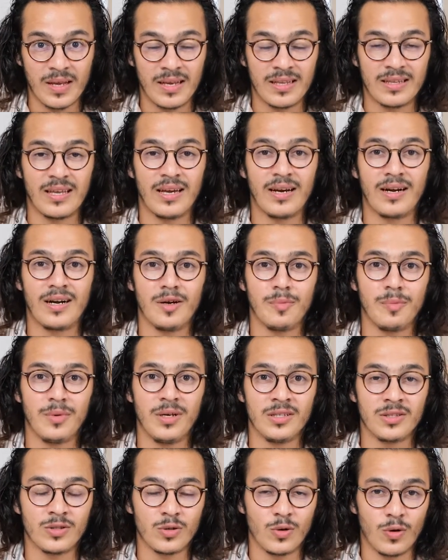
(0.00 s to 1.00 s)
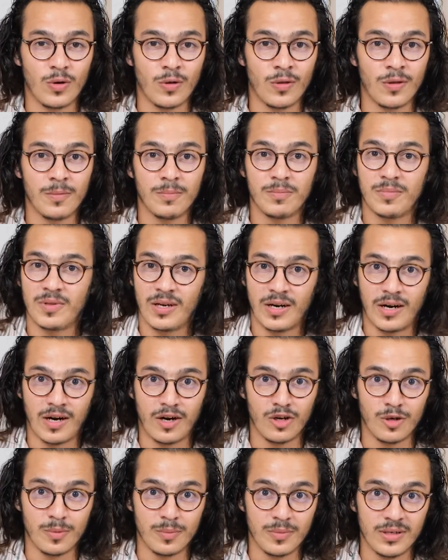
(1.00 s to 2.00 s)
Terra means earth,
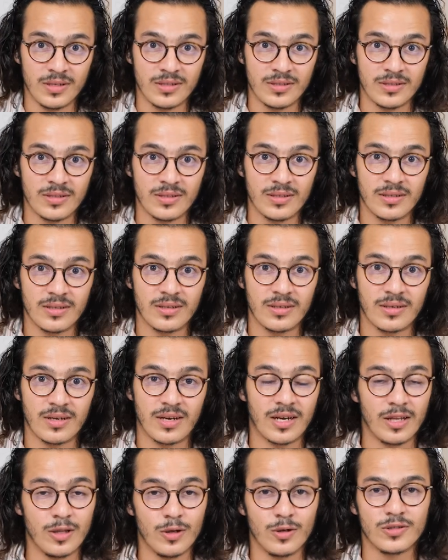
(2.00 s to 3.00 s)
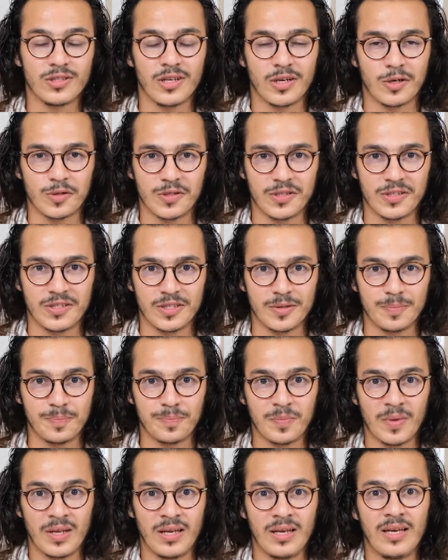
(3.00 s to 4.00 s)
terrarium is closed ecosystem.
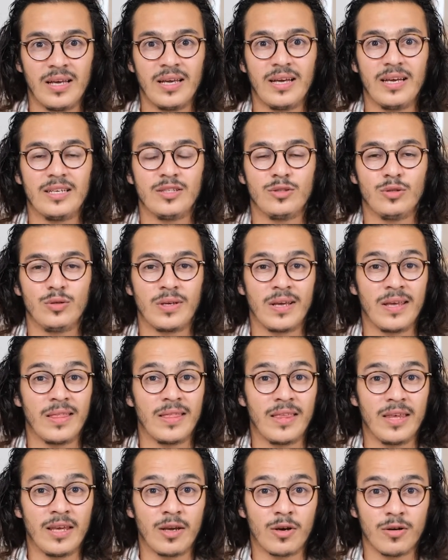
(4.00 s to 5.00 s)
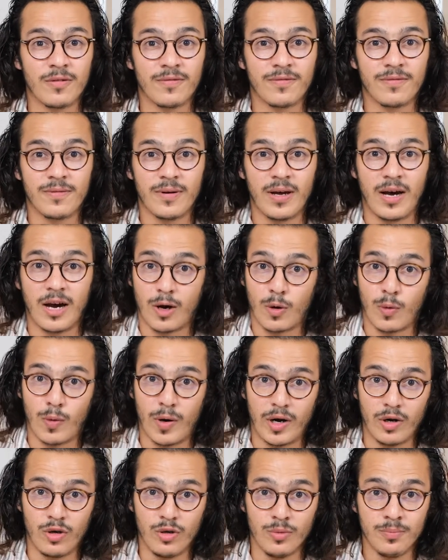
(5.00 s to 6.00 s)
As you can think of
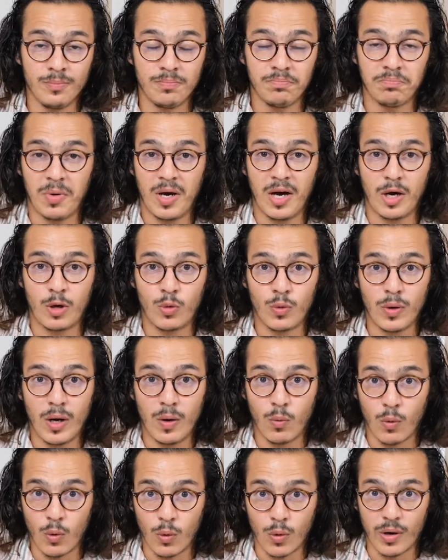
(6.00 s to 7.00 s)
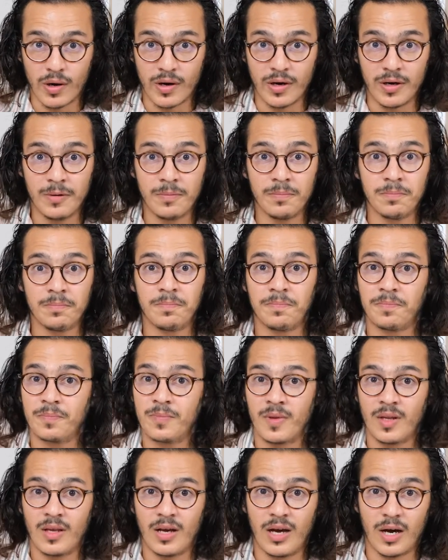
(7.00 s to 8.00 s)
aquarium, aqua water,
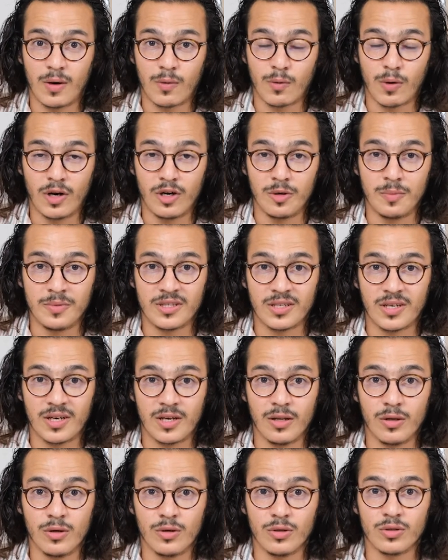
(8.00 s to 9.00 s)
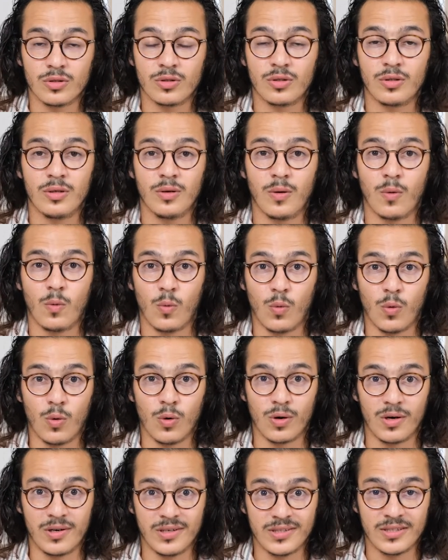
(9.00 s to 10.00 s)
aquarium is a closed
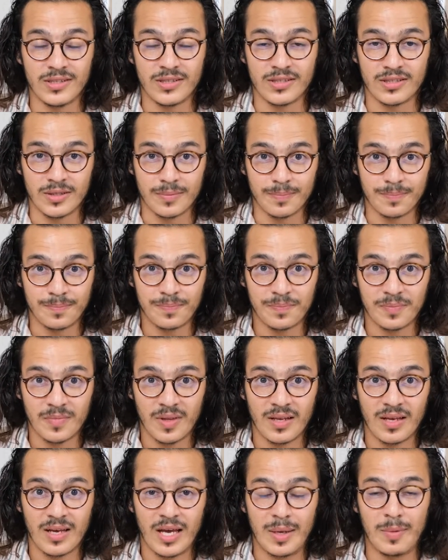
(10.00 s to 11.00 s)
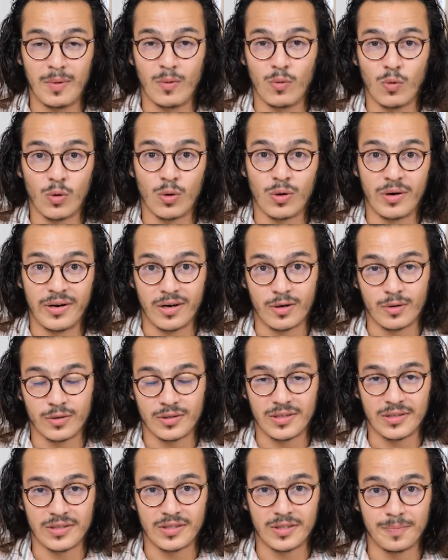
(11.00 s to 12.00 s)
water system, water
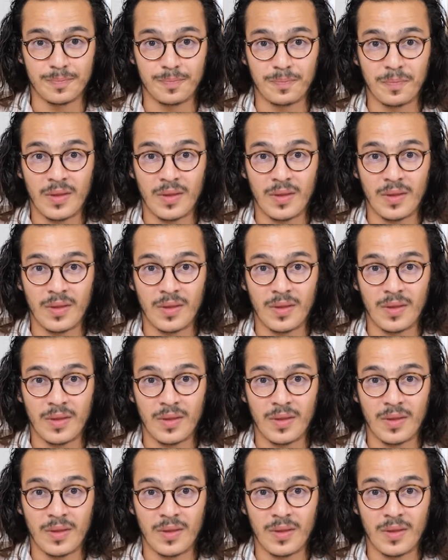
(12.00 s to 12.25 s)
ecosystem.